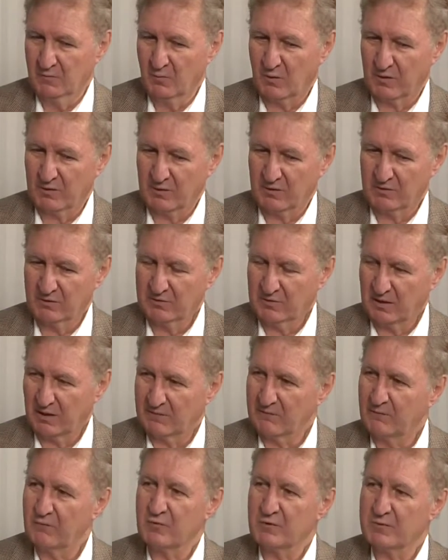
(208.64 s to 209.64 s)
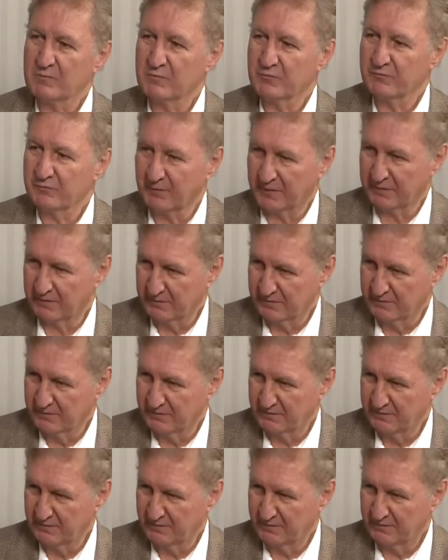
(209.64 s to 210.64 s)
what looked like forward movement,
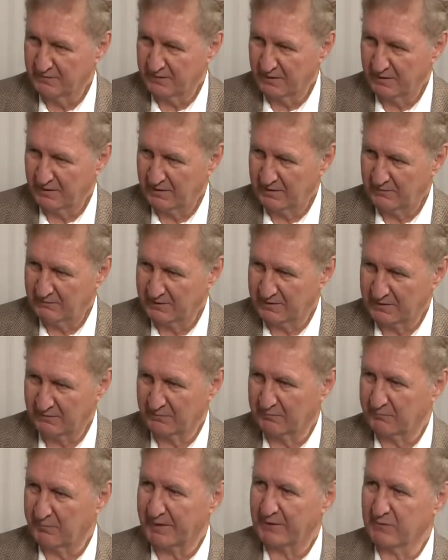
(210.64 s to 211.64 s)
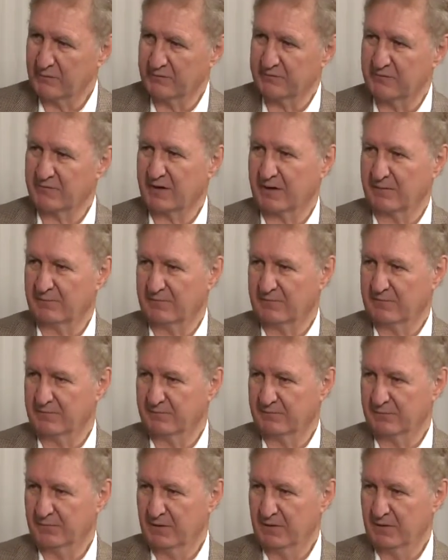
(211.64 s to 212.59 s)
suddenly becoming backward steps.